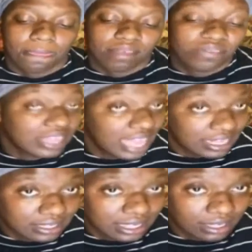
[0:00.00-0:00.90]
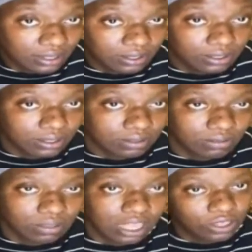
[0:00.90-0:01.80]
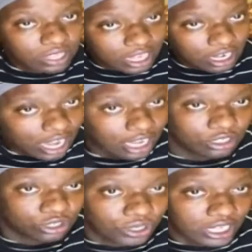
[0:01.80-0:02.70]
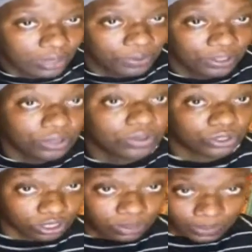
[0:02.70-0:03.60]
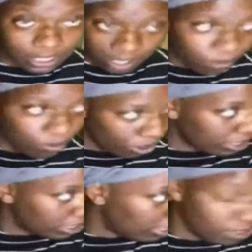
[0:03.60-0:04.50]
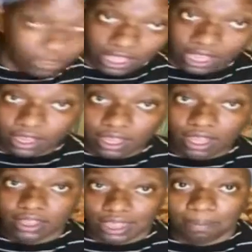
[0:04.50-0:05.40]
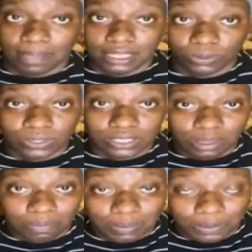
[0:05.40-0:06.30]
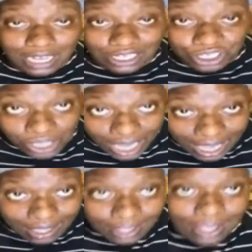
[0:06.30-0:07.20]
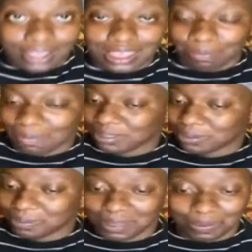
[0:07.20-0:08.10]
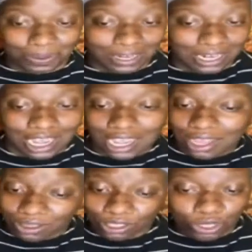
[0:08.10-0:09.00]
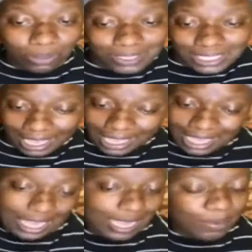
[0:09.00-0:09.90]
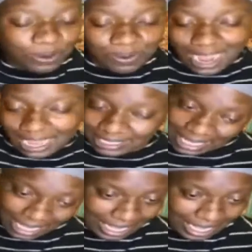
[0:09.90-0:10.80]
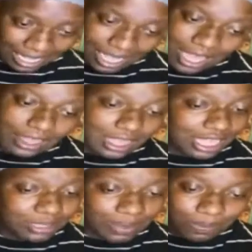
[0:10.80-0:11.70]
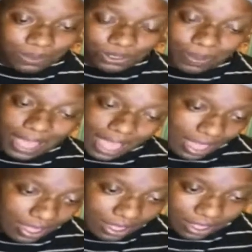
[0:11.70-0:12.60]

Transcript: For that skill. Healthcare kind of tricky with you. Trust me, I'm working in healthcare. They mess with some people and they check. They mess with people and treatments they can get. MRIs they can get. Things being pushed back.